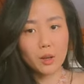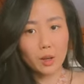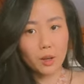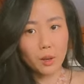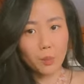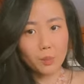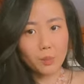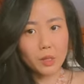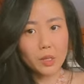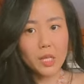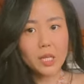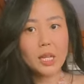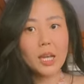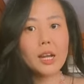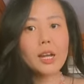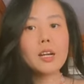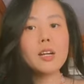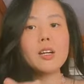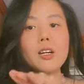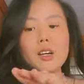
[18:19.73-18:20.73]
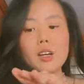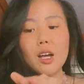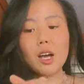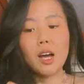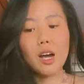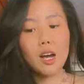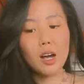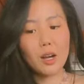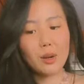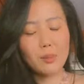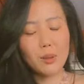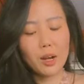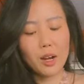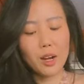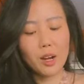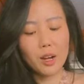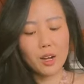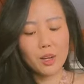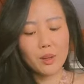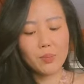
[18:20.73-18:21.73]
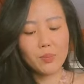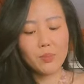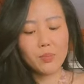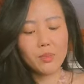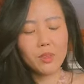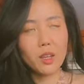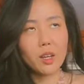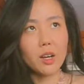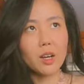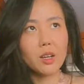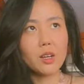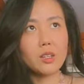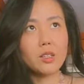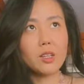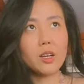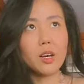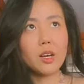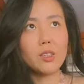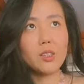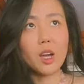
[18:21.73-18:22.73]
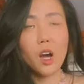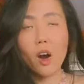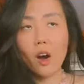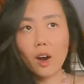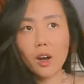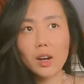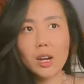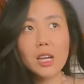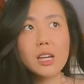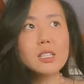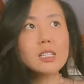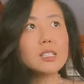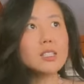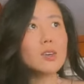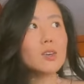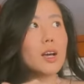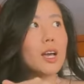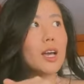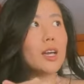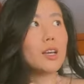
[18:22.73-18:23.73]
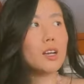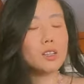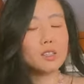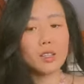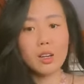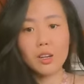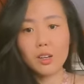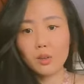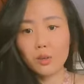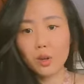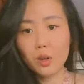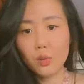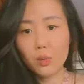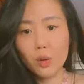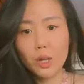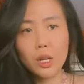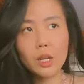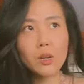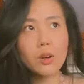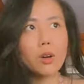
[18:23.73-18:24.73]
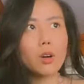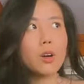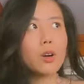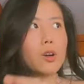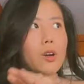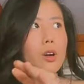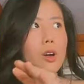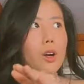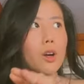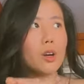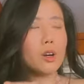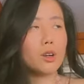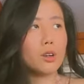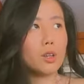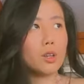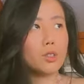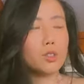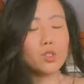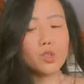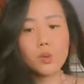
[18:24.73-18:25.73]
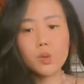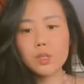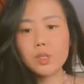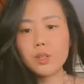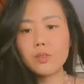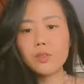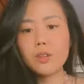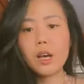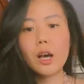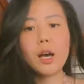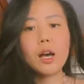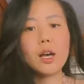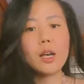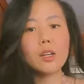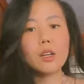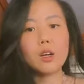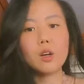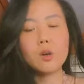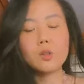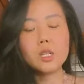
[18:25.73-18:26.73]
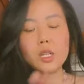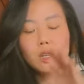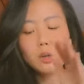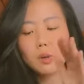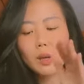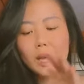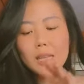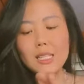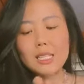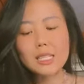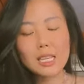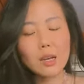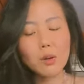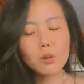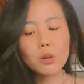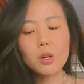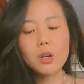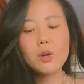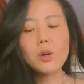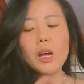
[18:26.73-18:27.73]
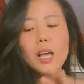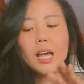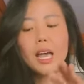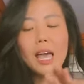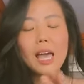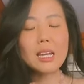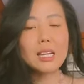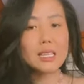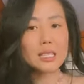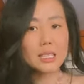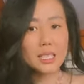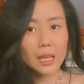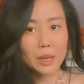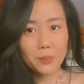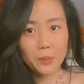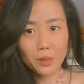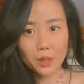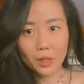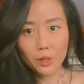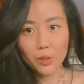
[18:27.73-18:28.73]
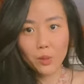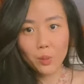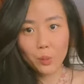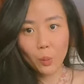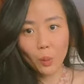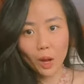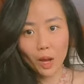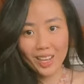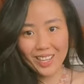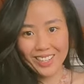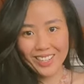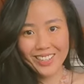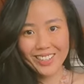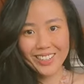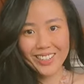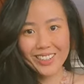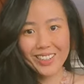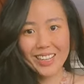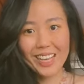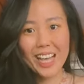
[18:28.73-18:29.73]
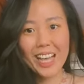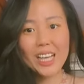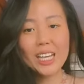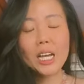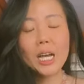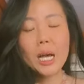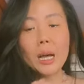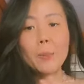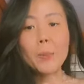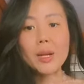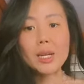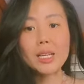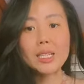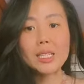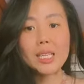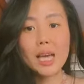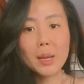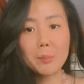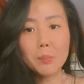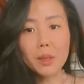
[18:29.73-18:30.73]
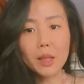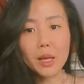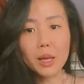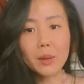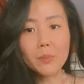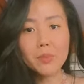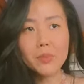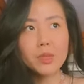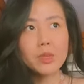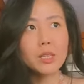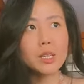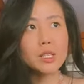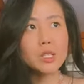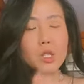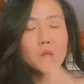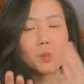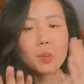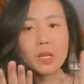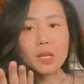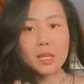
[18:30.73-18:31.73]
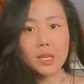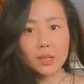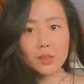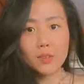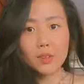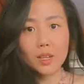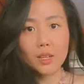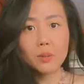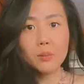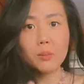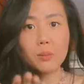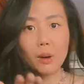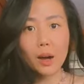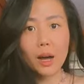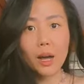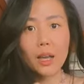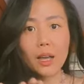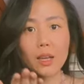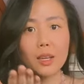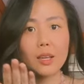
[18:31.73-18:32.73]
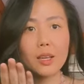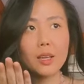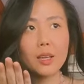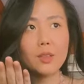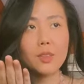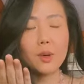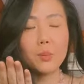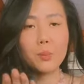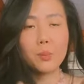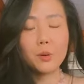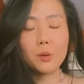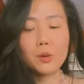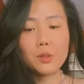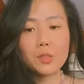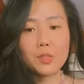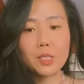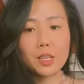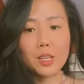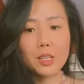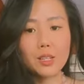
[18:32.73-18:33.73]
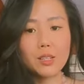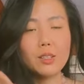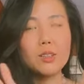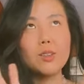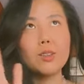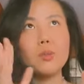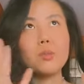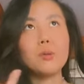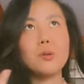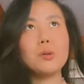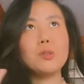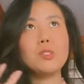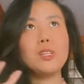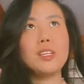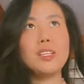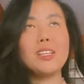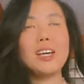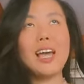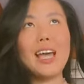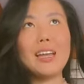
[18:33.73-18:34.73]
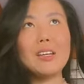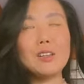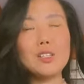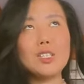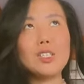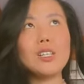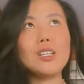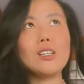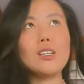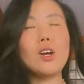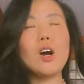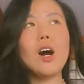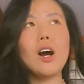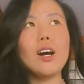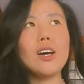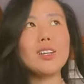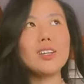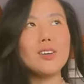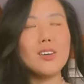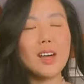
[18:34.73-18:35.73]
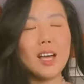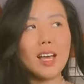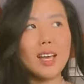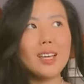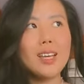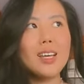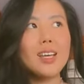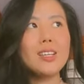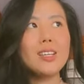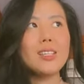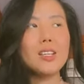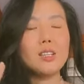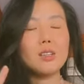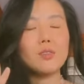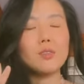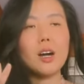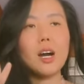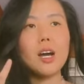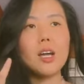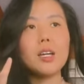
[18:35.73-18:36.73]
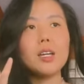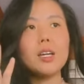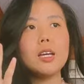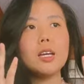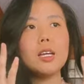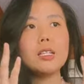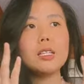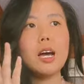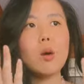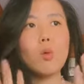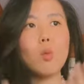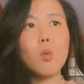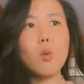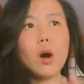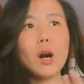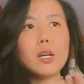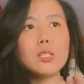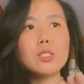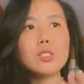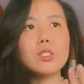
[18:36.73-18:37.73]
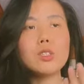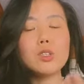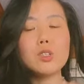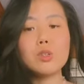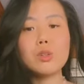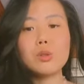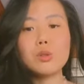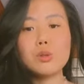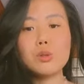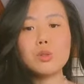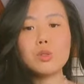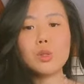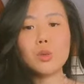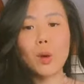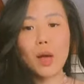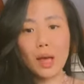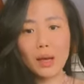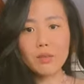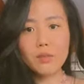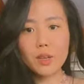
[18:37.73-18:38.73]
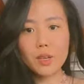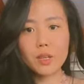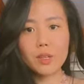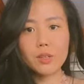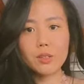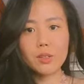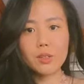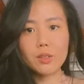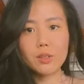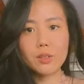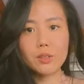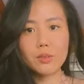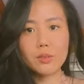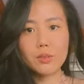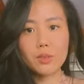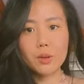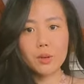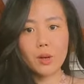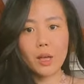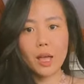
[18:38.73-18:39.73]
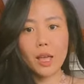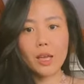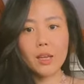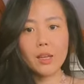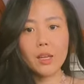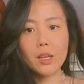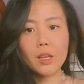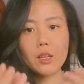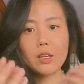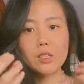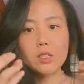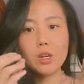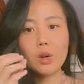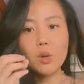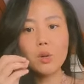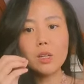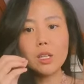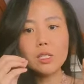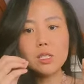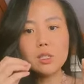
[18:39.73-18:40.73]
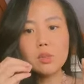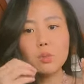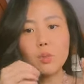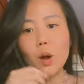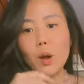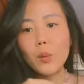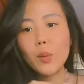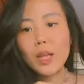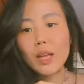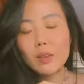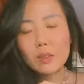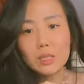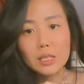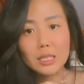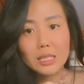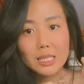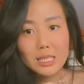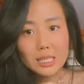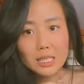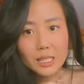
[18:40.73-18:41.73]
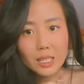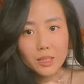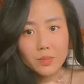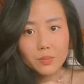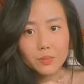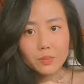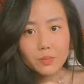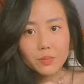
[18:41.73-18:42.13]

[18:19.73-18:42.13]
of millionaire, uh, um, uh, an artist, okay, a, a reader, a intuitive guide, a coach. You can download any template you want. Okay, but the template needs to be given by the person, the person, the energy, God, okay, the divine that wants you to have it. Okay, so this is why we have to listen.